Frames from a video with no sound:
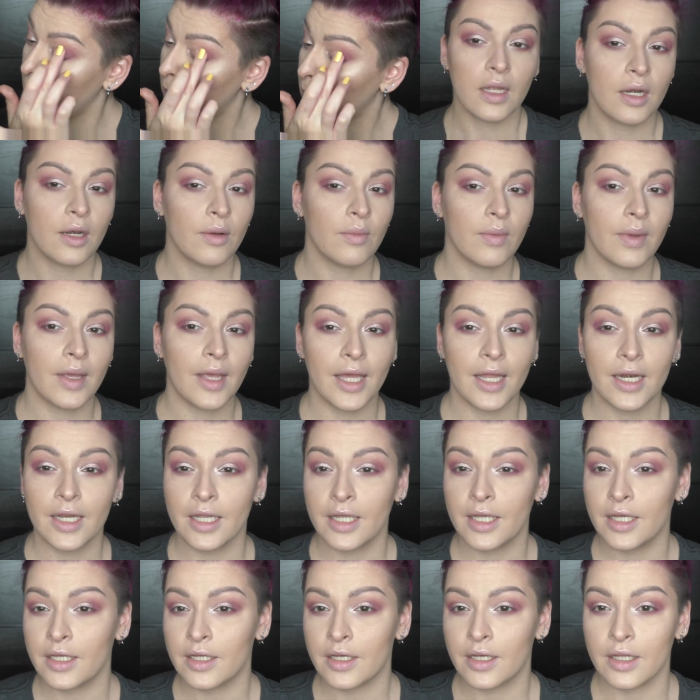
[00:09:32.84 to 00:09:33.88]
And I'm
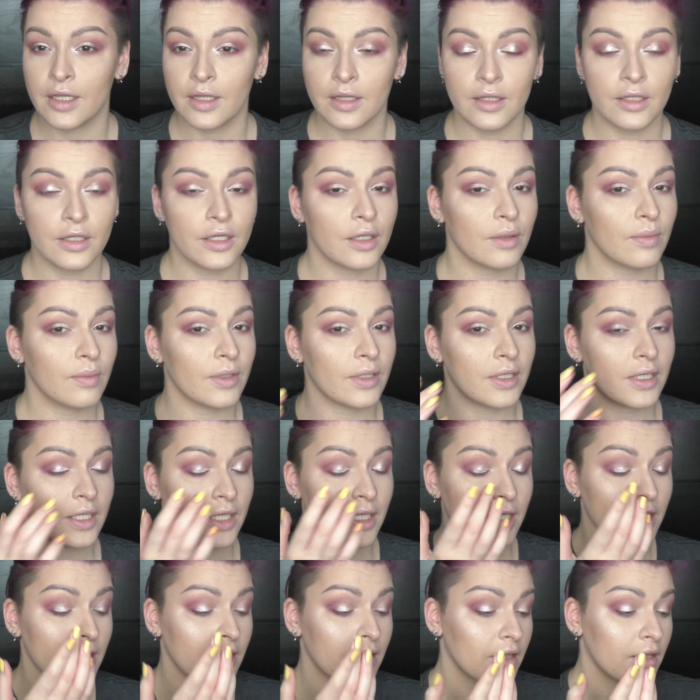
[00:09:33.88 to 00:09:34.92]
adding it a little bit
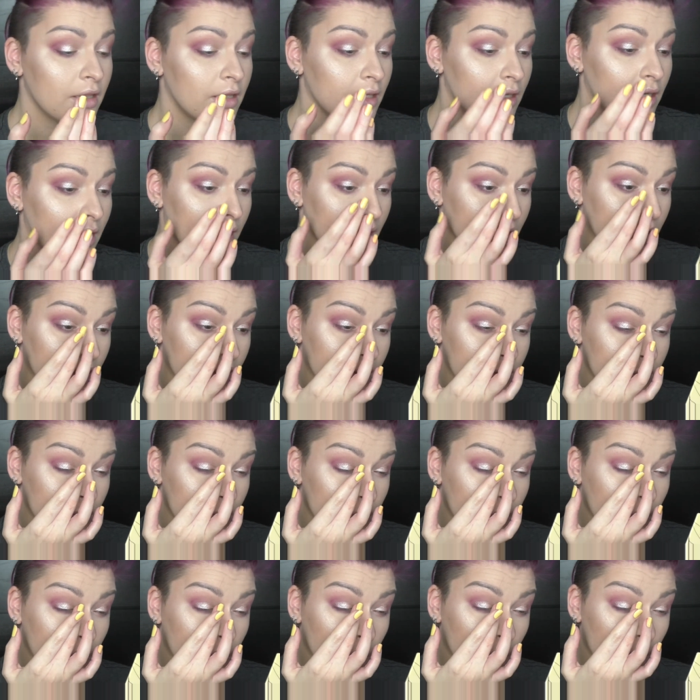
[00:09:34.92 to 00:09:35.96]
in the inner
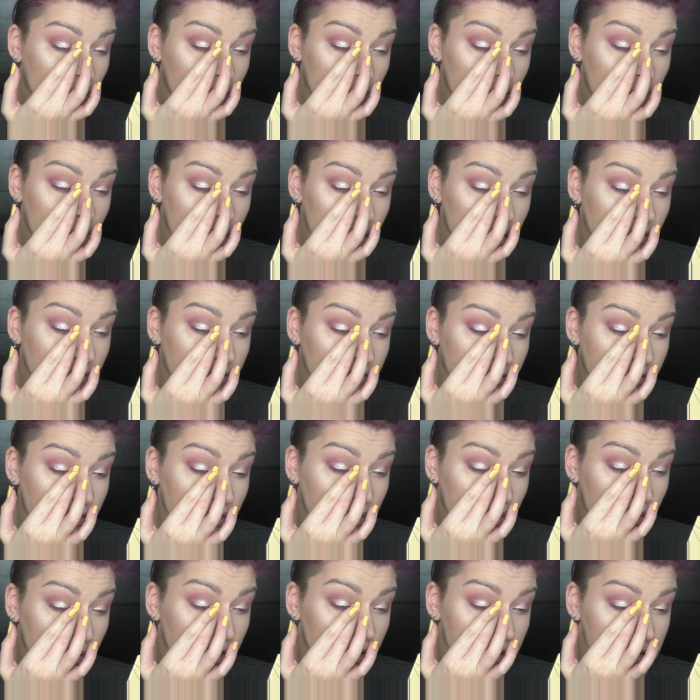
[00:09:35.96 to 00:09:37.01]
corner, of
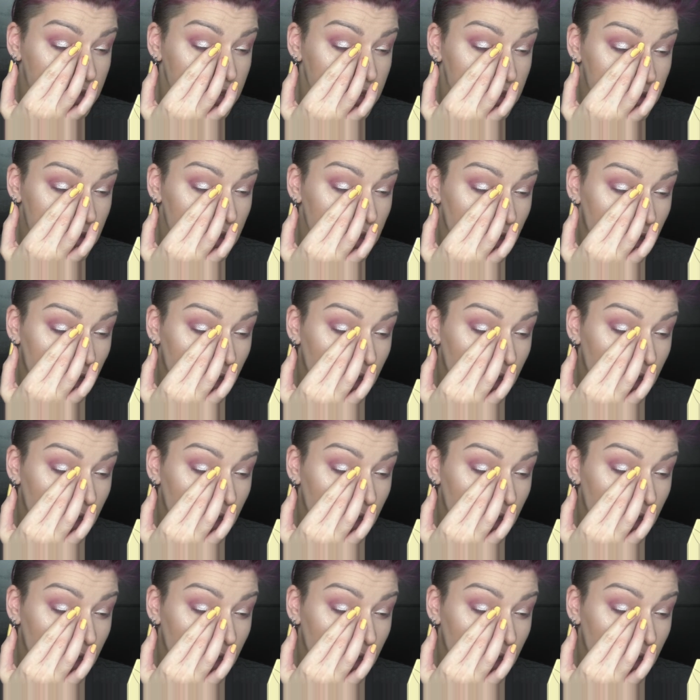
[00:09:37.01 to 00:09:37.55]
course.